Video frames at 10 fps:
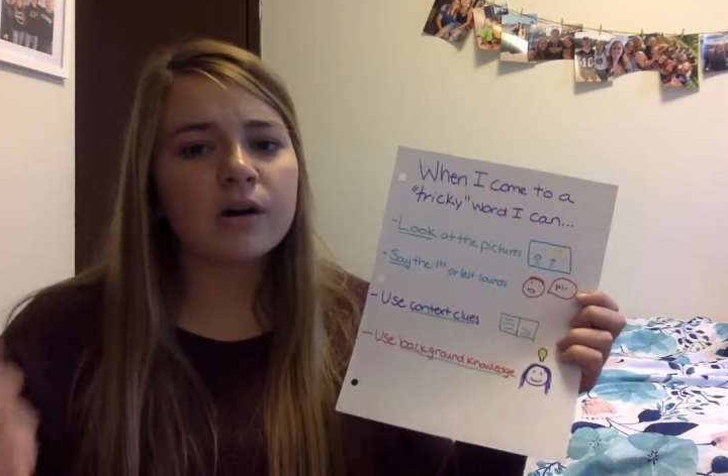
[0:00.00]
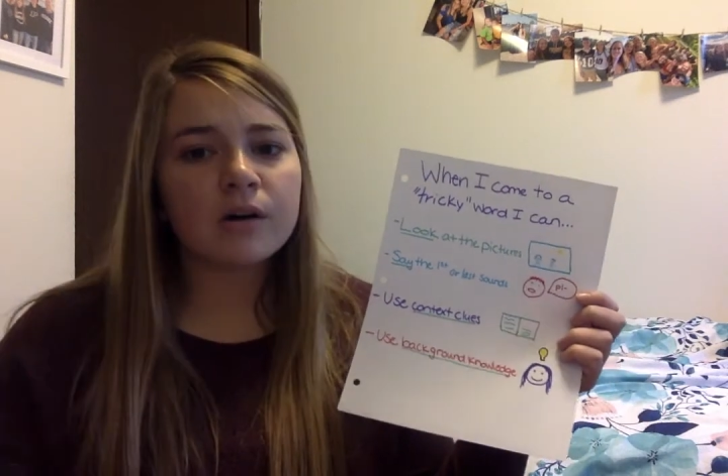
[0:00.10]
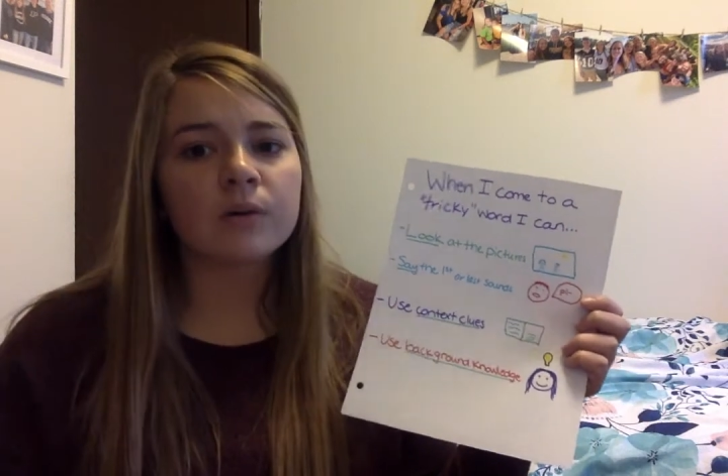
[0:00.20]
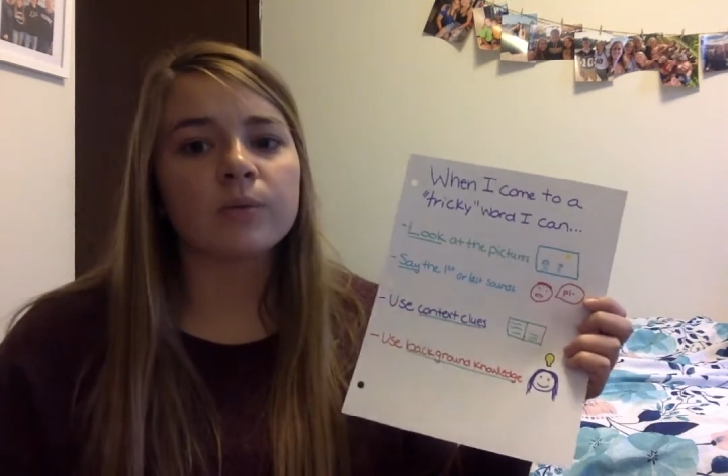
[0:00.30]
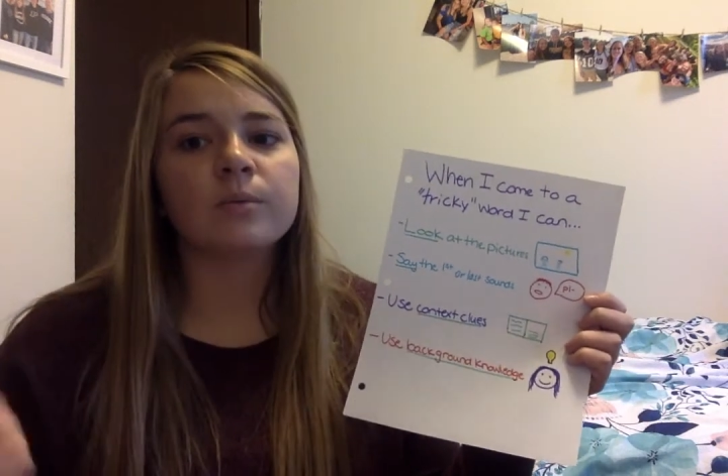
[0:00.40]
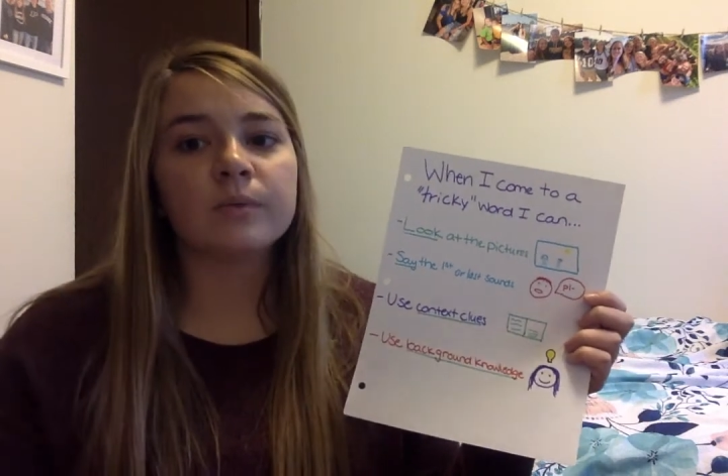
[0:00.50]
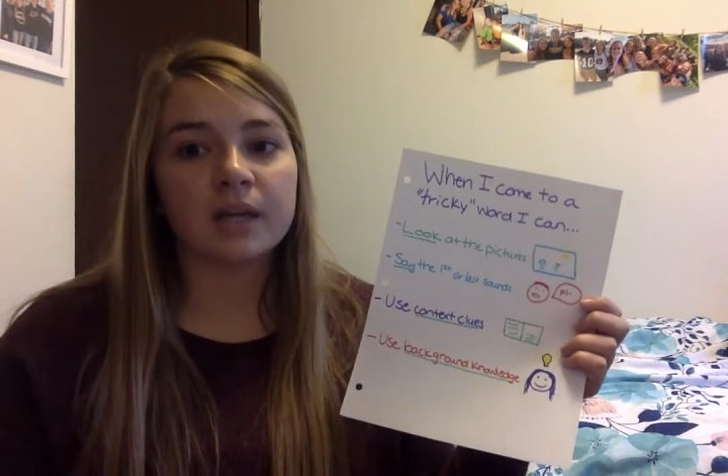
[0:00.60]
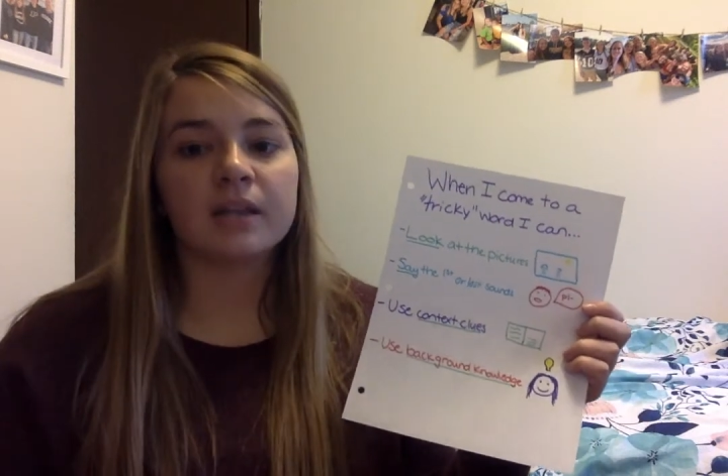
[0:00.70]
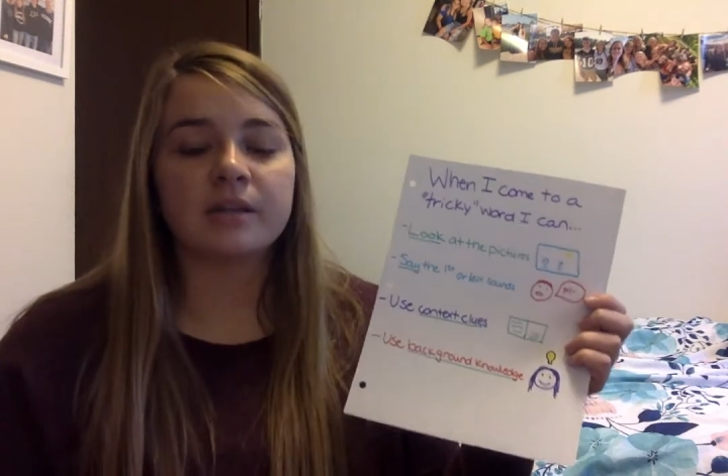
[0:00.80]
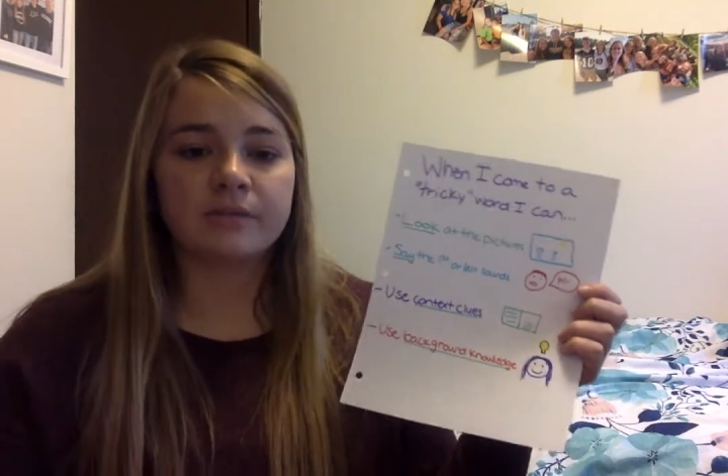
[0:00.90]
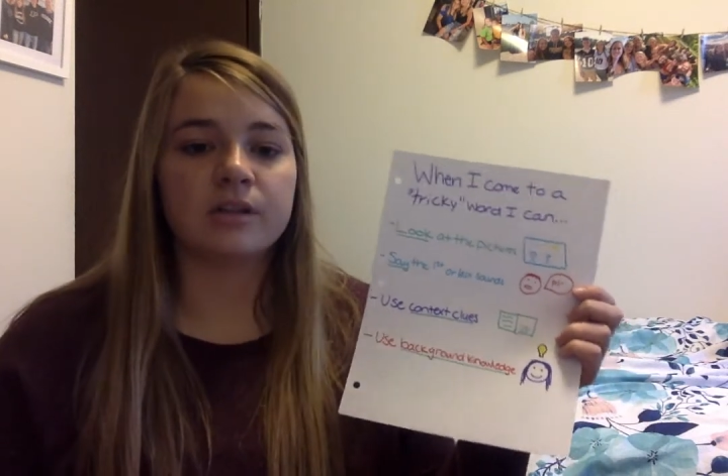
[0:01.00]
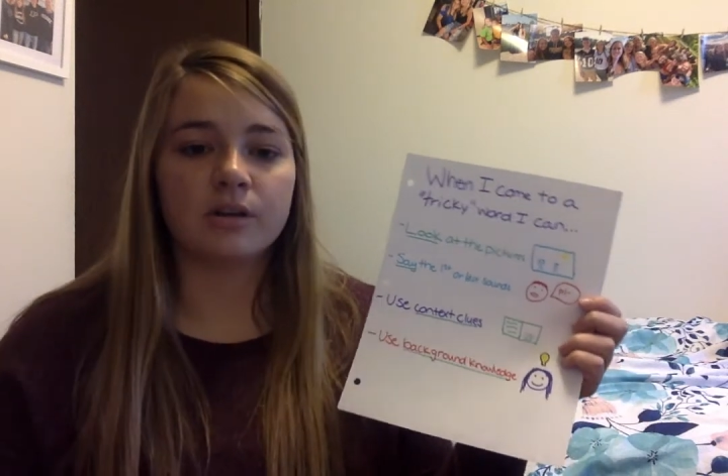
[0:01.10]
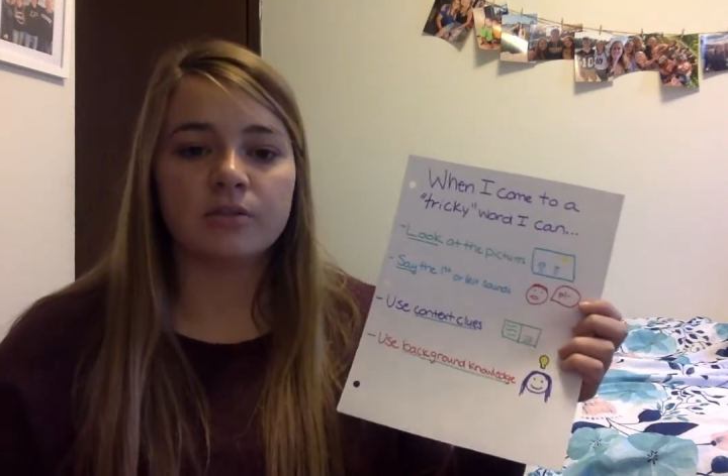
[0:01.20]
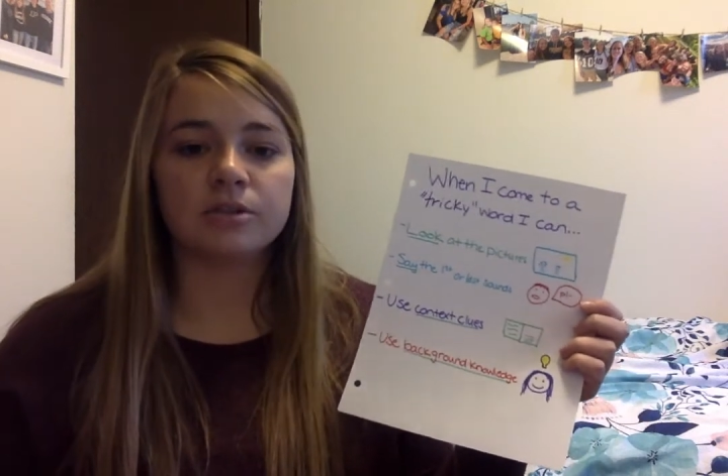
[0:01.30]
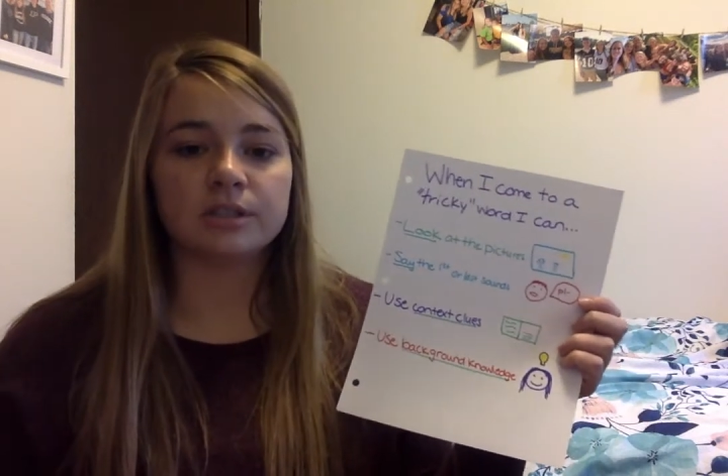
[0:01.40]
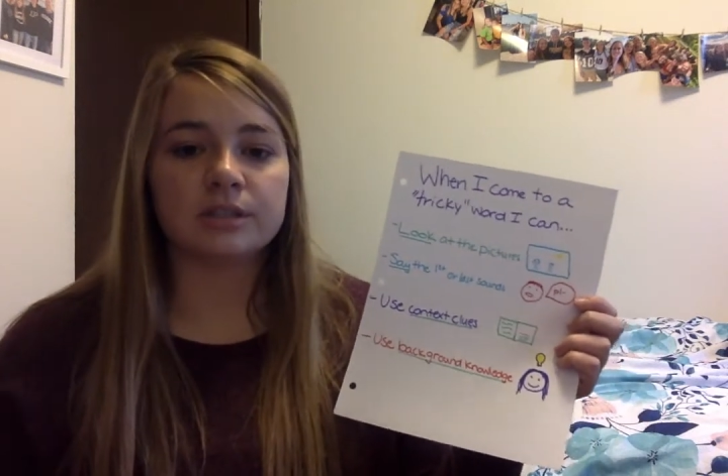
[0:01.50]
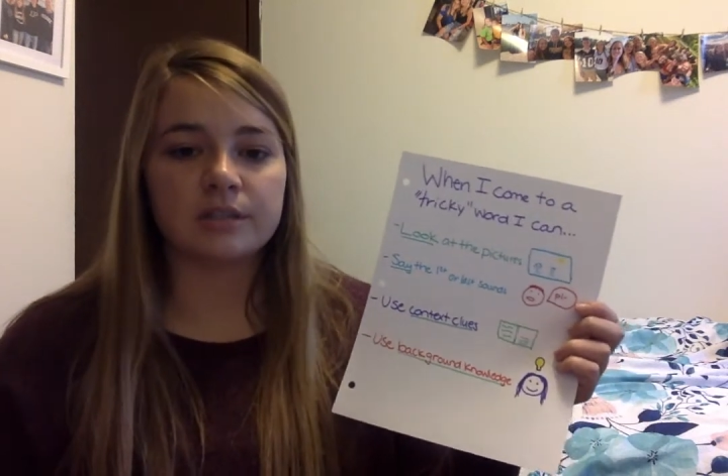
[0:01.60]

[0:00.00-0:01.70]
oh, they live in the ocean.